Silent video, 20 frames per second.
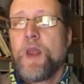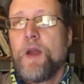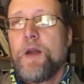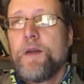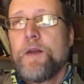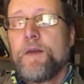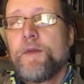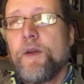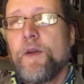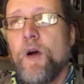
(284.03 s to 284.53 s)

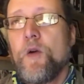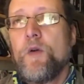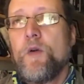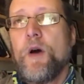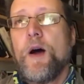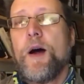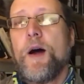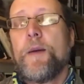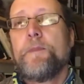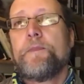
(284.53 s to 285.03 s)
So
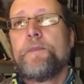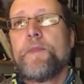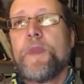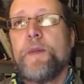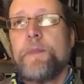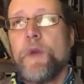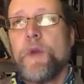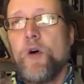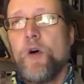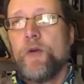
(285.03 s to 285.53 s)
they've been
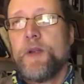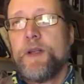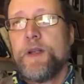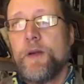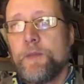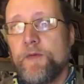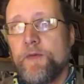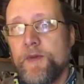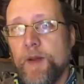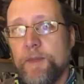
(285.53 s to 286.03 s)
holding a number
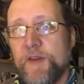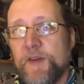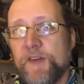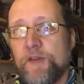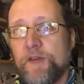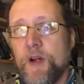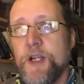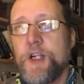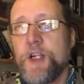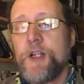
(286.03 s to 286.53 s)
of
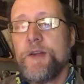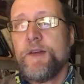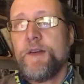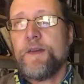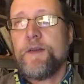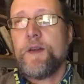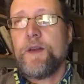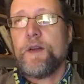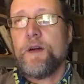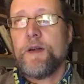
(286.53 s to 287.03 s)
demonstrations in
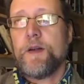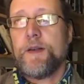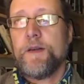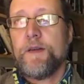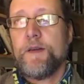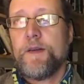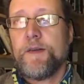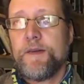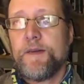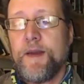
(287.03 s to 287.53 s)
the United
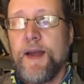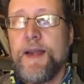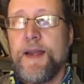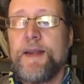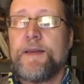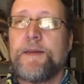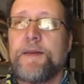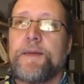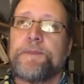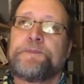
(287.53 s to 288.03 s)

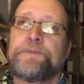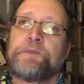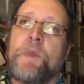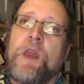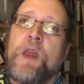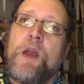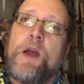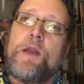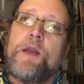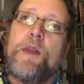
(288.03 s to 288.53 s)
States.
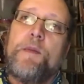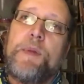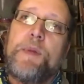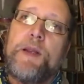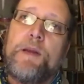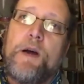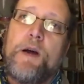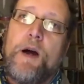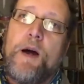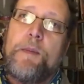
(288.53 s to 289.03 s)
There've been
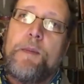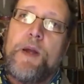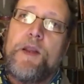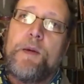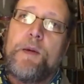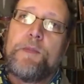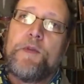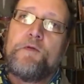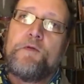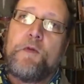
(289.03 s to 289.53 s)
a
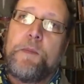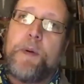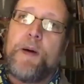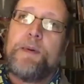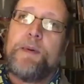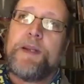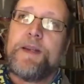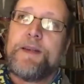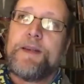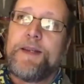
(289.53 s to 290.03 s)
number of
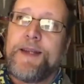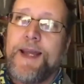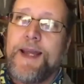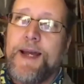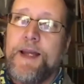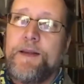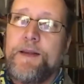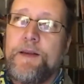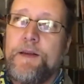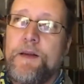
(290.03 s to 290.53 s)
Republican
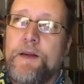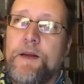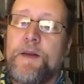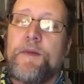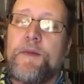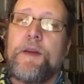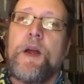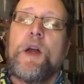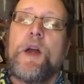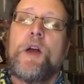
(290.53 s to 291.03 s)
candidates
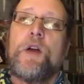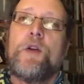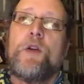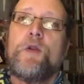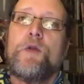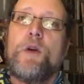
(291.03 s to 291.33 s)
who